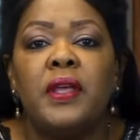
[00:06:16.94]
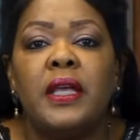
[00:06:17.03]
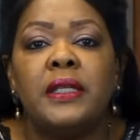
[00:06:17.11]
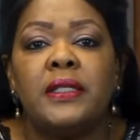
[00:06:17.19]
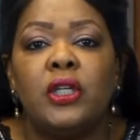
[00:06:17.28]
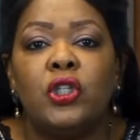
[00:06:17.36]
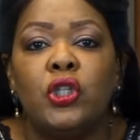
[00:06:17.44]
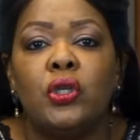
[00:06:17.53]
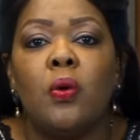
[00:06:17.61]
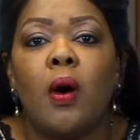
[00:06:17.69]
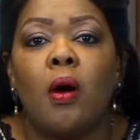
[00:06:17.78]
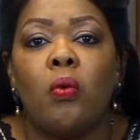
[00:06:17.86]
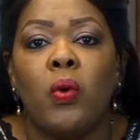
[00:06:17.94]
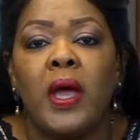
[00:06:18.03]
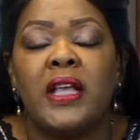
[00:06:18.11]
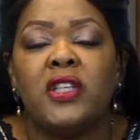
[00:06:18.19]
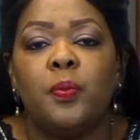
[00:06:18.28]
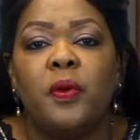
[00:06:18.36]
things into our
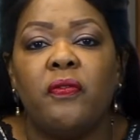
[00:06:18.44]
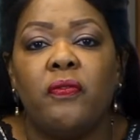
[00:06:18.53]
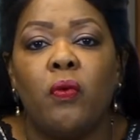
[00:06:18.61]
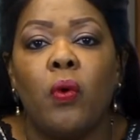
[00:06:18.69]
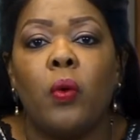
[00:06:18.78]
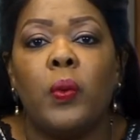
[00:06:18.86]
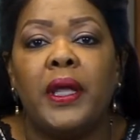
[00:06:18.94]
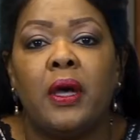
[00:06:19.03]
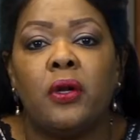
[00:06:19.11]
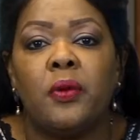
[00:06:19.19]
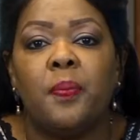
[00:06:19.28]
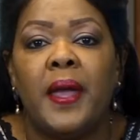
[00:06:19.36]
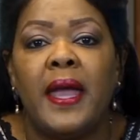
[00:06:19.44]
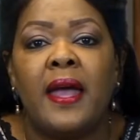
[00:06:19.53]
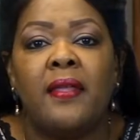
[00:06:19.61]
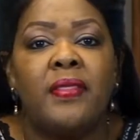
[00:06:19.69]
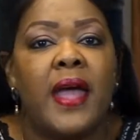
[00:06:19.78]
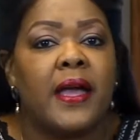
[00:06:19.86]
rest before we go to
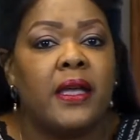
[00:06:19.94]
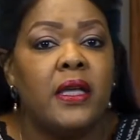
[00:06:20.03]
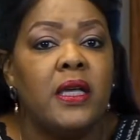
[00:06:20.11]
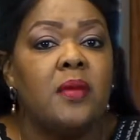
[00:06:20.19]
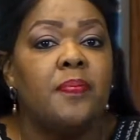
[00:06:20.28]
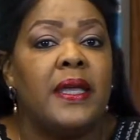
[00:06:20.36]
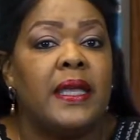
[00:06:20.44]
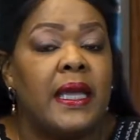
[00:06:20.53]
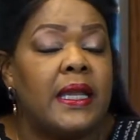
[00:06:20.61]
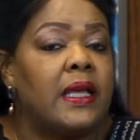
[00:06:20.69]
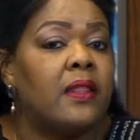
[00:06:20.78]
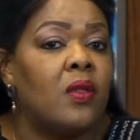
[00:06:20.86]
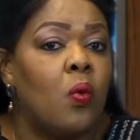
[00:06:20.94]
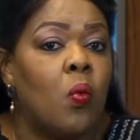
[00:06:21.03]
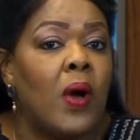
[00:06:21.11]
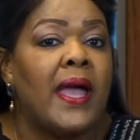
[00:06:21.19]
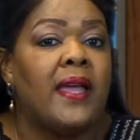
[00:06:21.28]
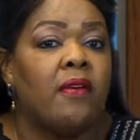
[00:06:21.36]
bed that could be getting in the
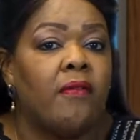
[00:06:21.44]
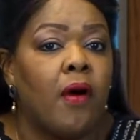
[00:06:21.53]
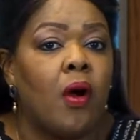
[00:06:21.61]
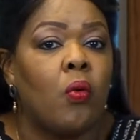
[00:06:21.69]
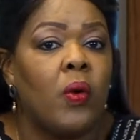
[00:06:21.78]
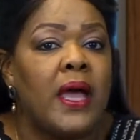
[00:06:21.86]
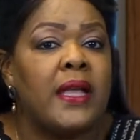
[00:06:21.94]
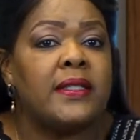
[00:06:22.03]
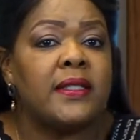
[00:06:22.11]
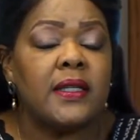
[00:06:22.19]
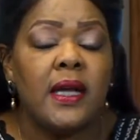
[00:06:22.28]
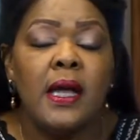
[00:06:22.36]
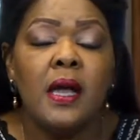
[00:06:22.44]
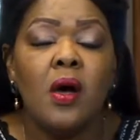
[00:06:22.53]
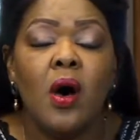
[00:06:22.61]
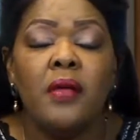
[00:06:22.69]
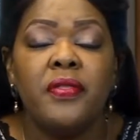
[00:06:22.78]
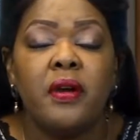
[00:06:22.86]
way of our rest.
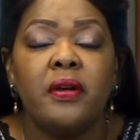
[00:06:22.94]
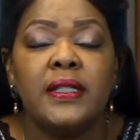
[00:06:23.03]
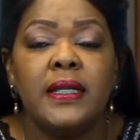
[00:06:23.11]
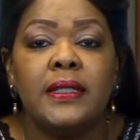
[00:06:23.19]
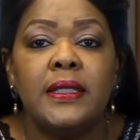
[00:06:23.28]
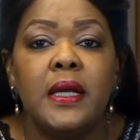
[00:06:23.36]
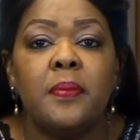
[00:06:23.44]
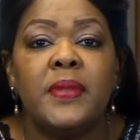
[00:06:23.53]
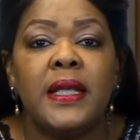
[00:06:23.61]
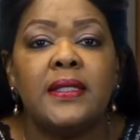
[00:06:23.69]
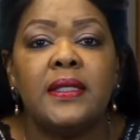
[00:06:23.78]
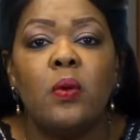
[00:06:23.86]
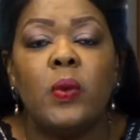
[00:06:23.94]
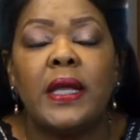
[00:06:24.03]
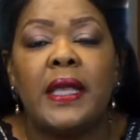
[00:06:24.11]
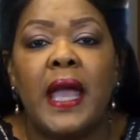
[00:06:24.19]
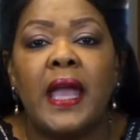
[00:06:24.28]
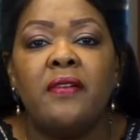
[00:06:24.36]
There is a tip that
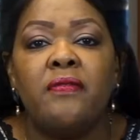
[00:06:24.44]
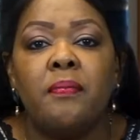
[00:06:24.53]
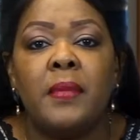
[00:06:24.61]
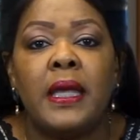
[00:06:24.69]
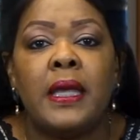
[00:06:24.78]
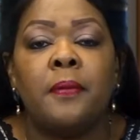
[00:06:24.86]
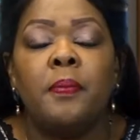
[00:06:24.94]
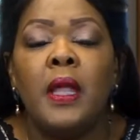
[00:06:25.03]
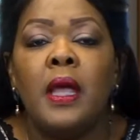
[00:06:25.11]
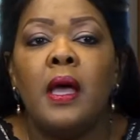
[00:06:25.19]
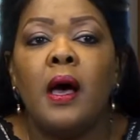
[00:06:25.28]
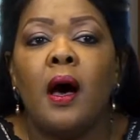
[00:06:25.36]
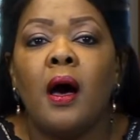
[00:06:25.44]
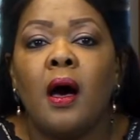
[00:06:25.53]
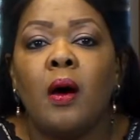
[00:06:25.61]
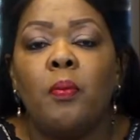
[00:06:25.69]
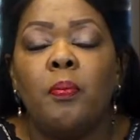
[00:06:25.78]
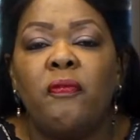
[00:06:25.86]
someone gave me
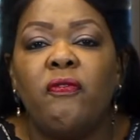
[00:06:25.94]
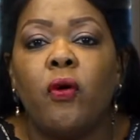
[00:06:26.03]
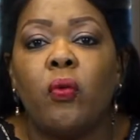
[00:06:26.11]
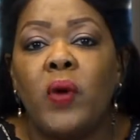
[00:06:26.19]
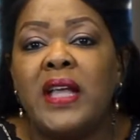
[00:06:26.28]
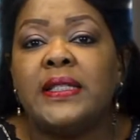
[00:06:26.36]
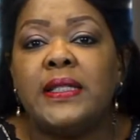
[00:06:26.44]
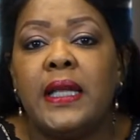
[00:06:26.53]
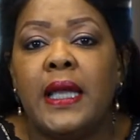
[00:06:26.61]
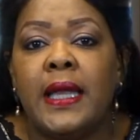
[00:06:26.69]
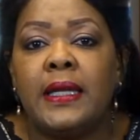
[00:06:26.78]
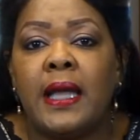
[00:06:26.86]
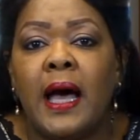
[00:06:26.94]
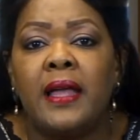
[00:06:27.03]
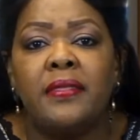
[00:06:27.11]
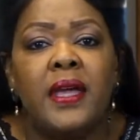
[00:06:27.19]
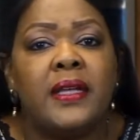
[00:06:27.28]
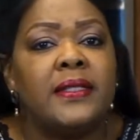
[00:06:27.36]
for resting at
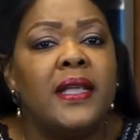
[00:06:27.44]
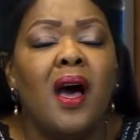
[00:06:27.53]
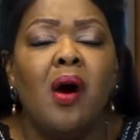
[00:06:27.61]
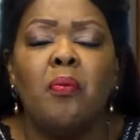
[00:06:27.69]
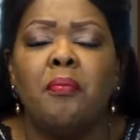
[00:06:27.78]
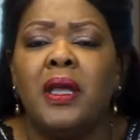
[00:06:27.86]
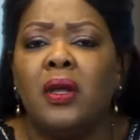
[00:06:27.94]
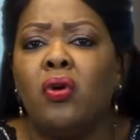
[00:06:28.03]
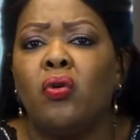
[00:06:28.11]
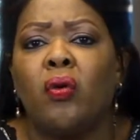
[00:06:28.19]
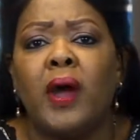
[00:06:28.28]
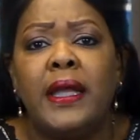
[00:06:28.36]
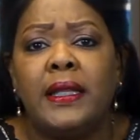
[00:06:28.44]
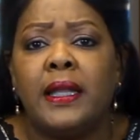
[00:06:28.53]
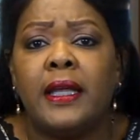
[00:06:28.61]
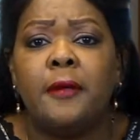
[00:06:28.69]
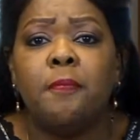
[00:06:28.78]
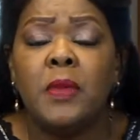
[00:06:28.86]
night that has helped me
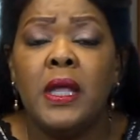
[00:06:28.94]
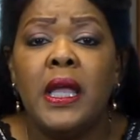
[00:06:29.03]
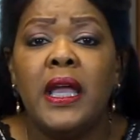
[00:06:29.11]
greatly.